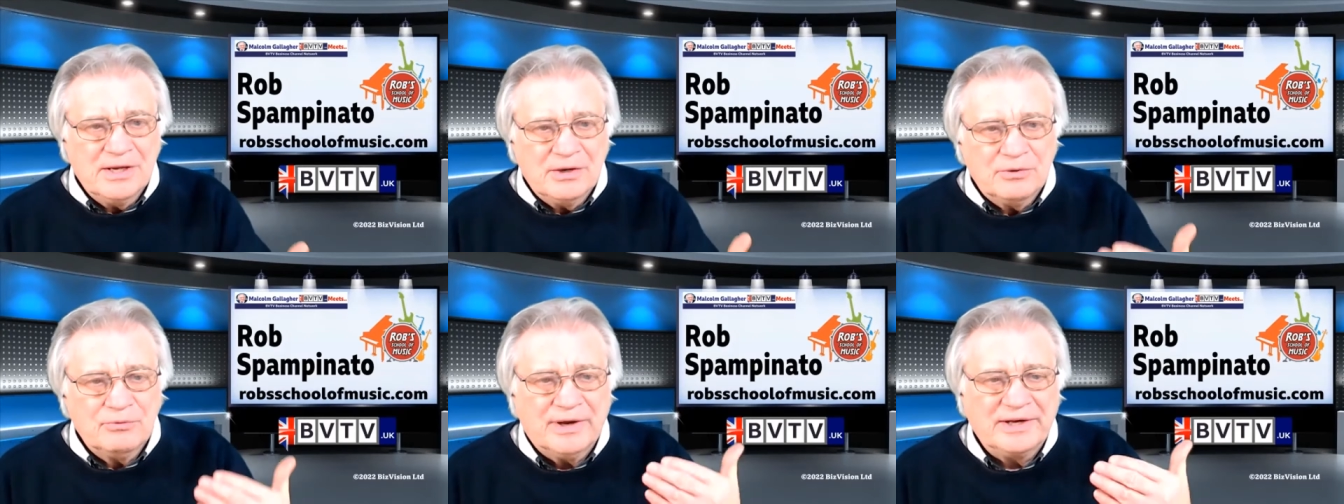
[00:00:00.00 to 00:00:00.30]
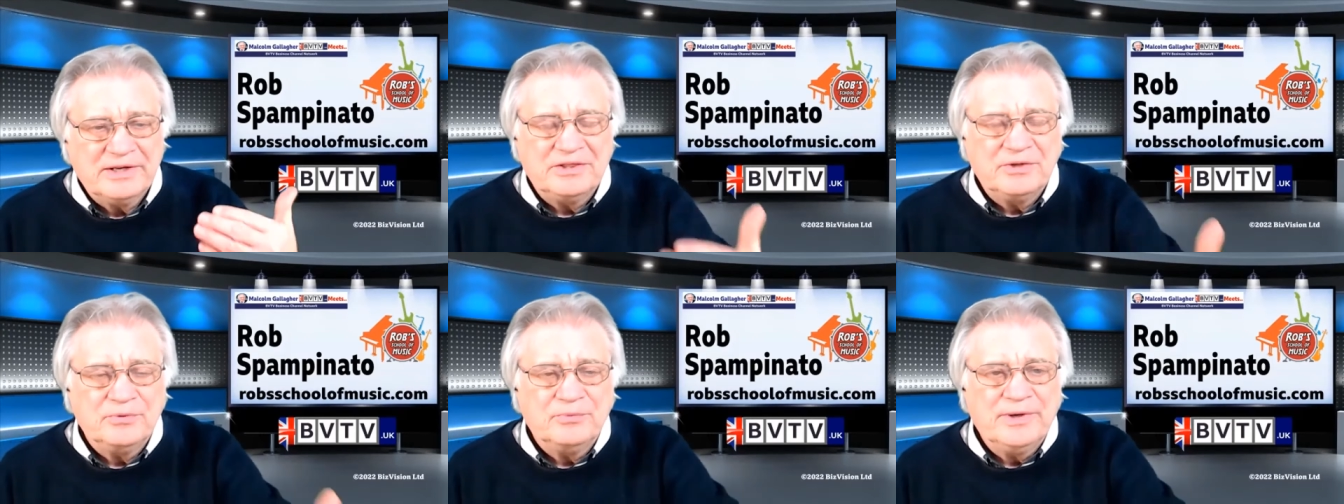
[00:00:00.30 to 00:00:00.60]

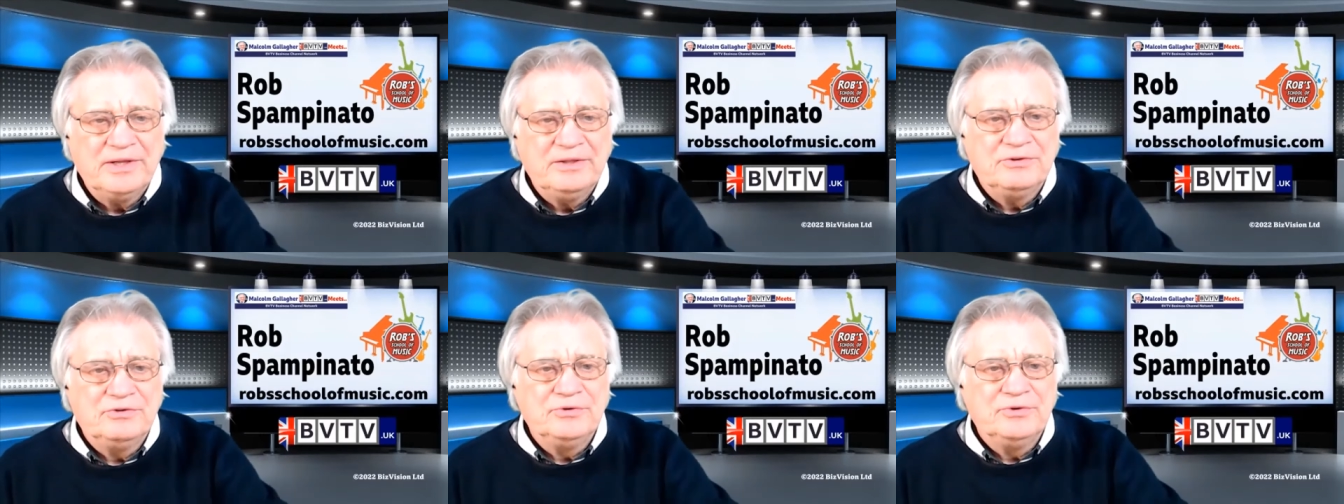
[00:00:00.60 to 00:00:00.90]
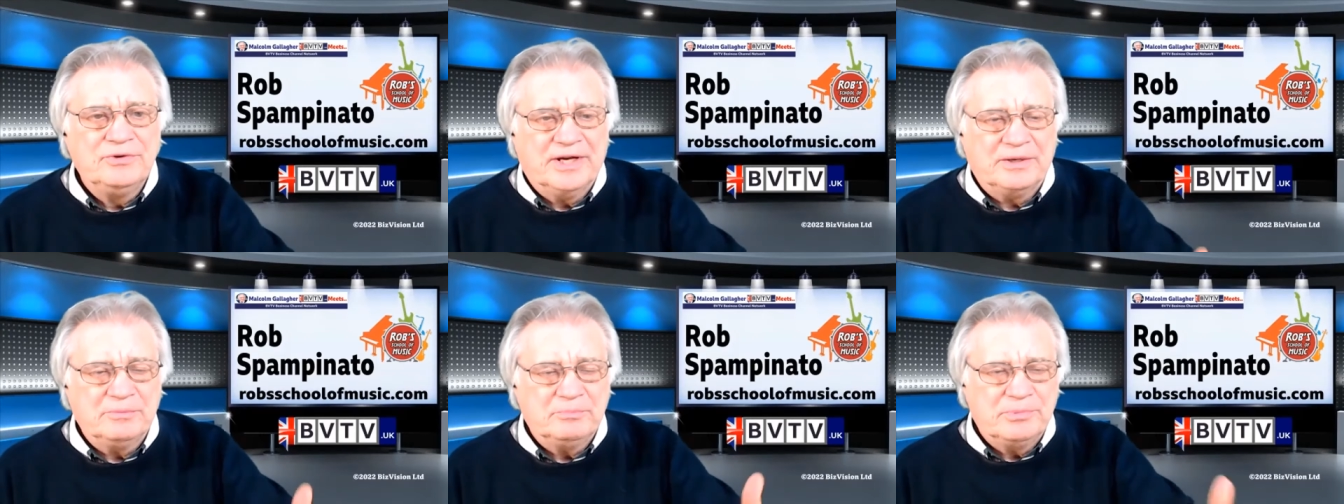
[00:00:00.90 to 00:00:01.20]
right the way
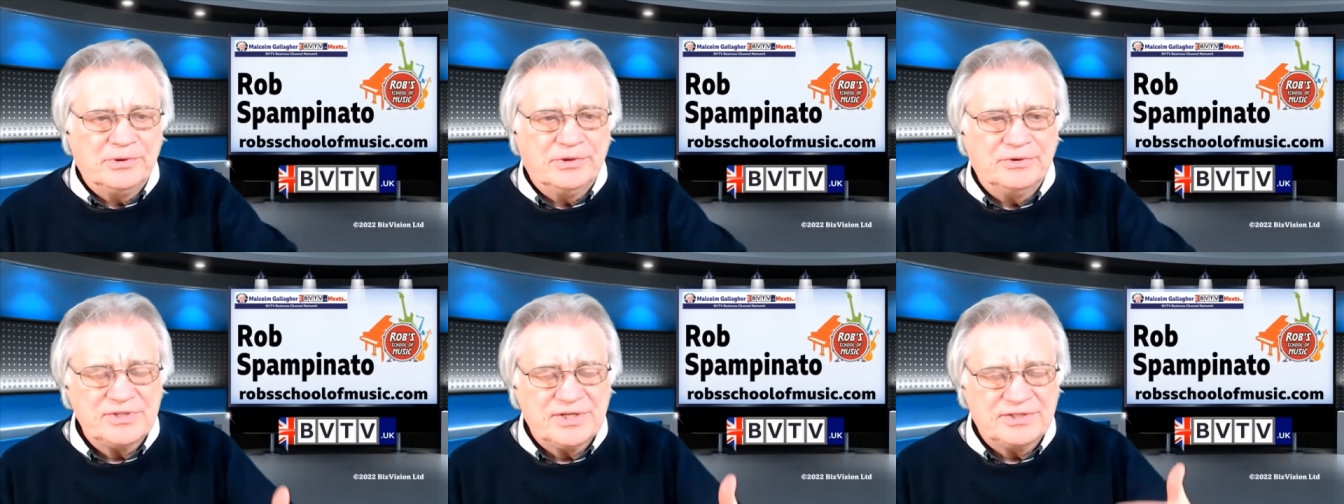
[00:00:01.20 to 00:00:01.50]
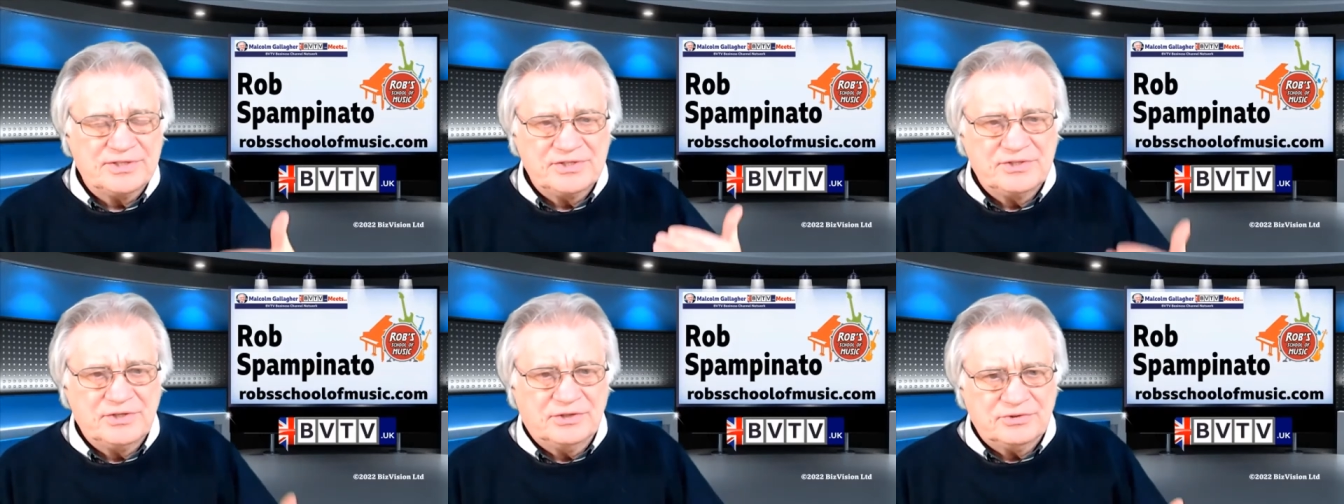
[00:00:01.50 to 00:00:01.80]
through that
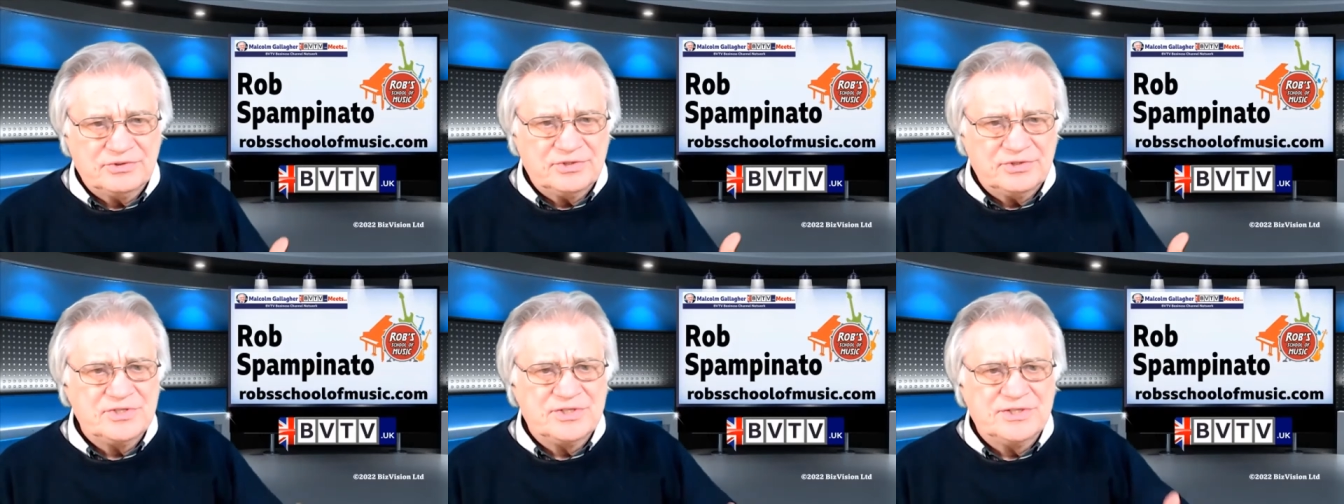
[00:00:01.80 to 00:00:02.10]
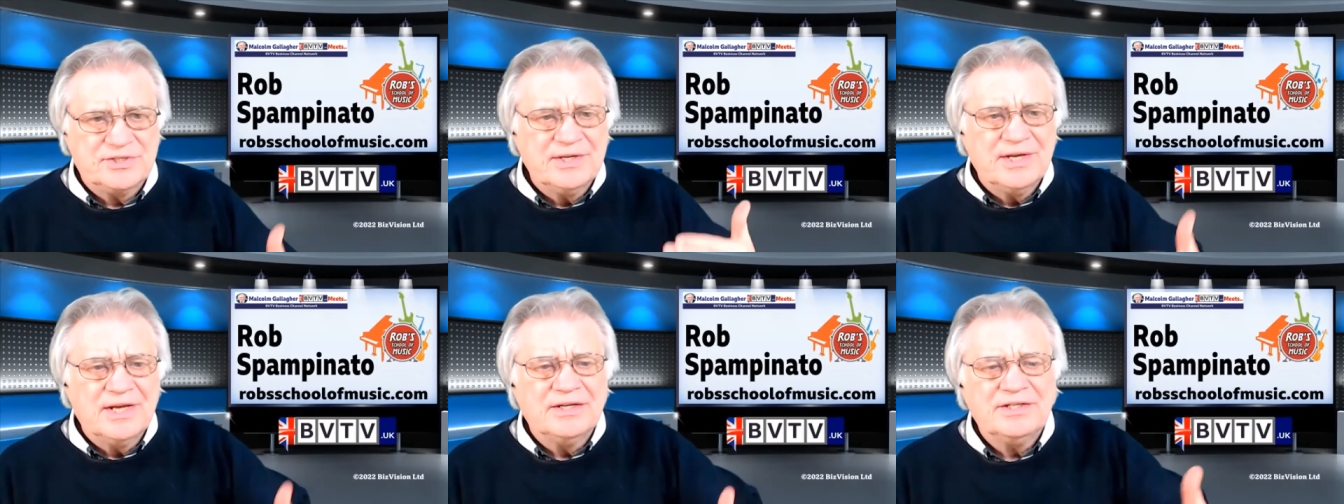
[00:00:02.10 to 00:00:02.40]
process. It's not just
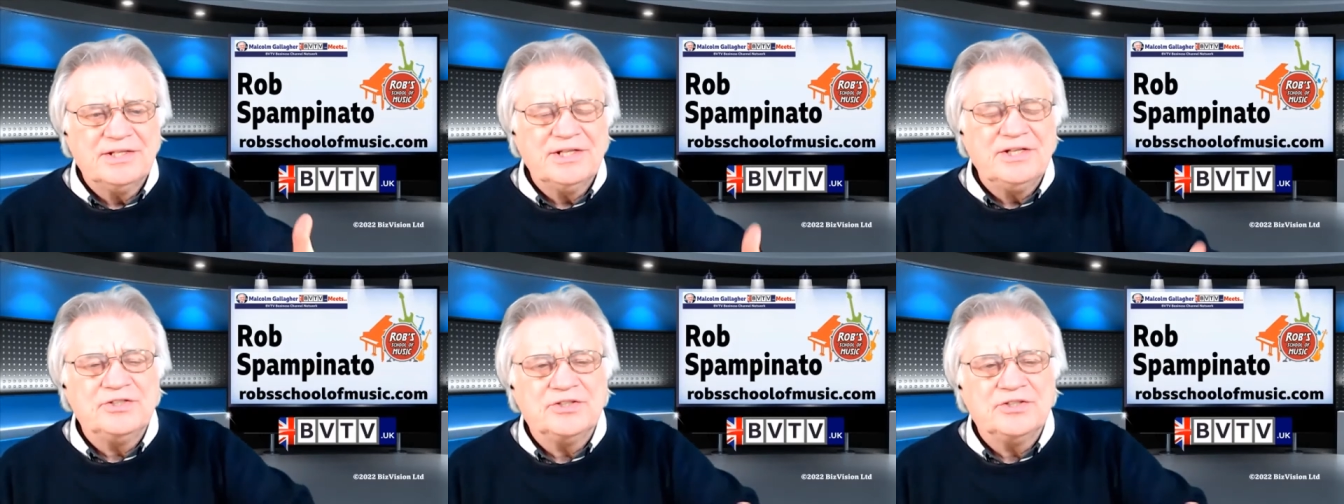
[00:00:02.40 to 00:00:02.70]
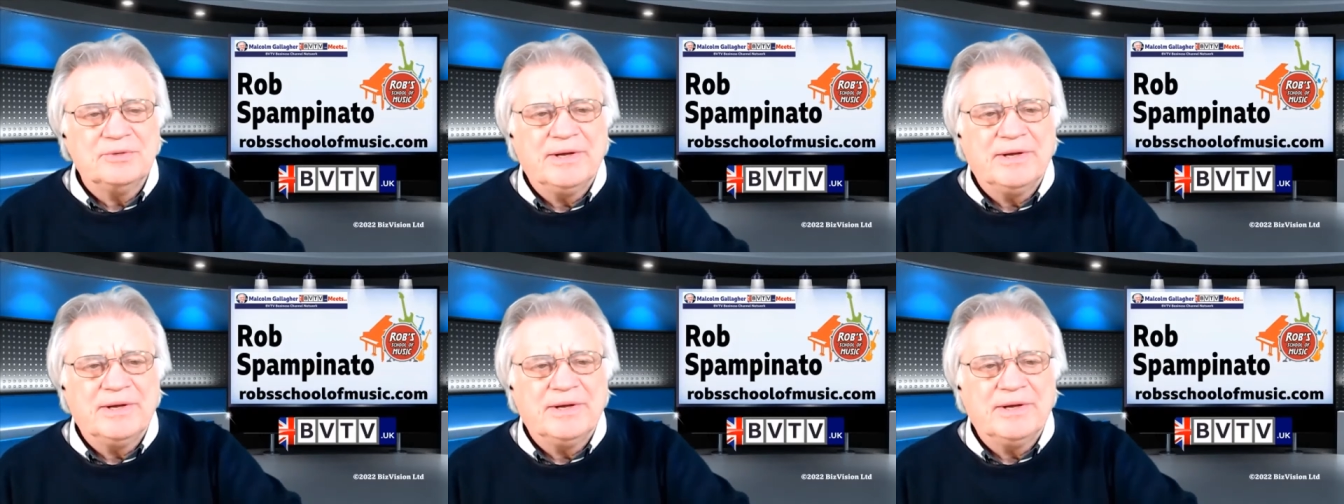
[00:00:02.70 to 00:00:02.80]
to teach